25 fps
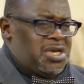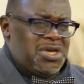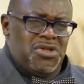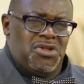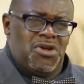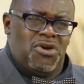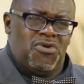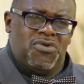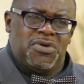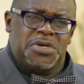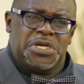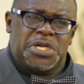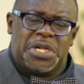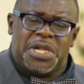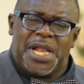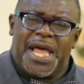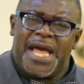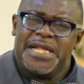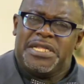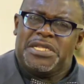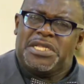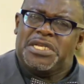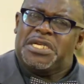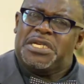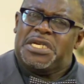You know what it's
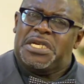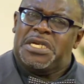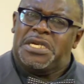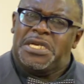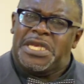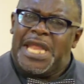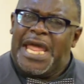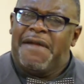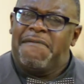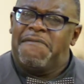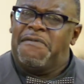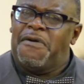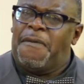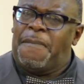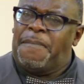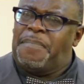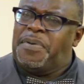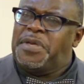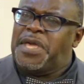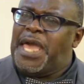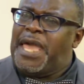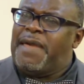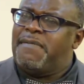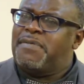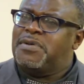like to never
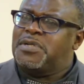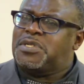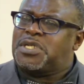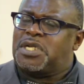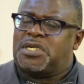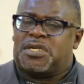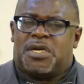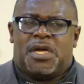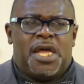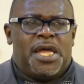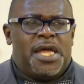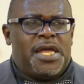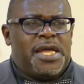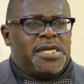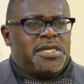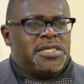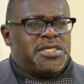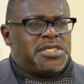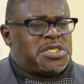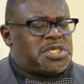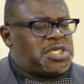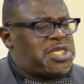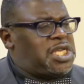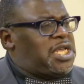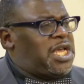be able to
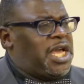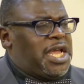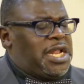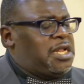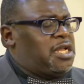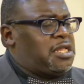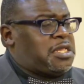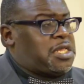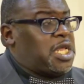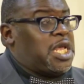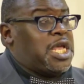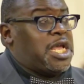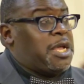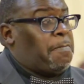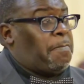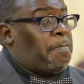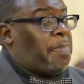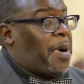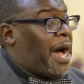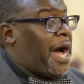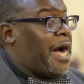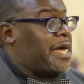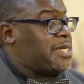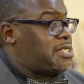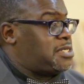see anything
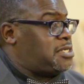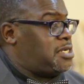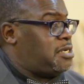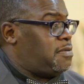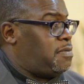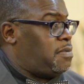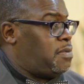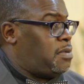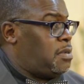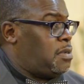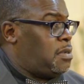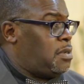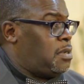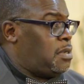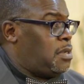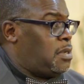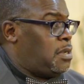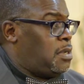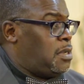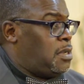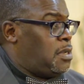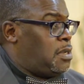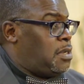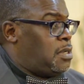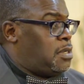positive,
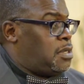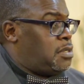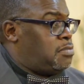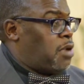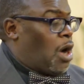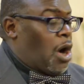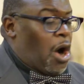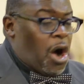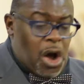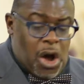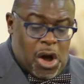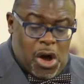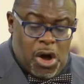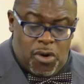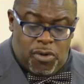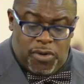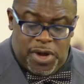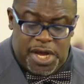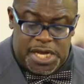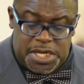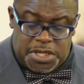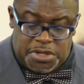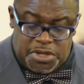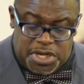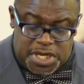but
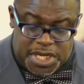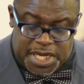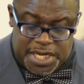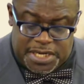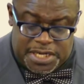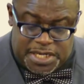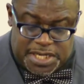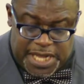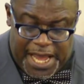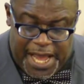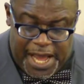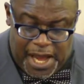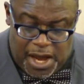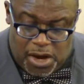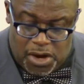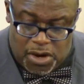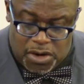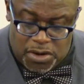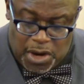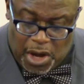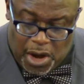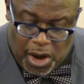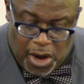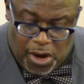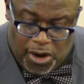always looking
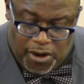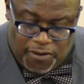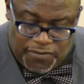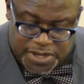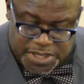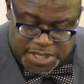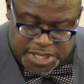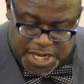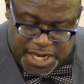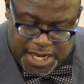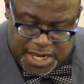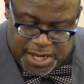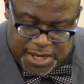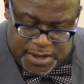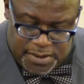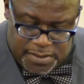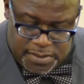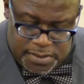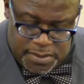down all the time.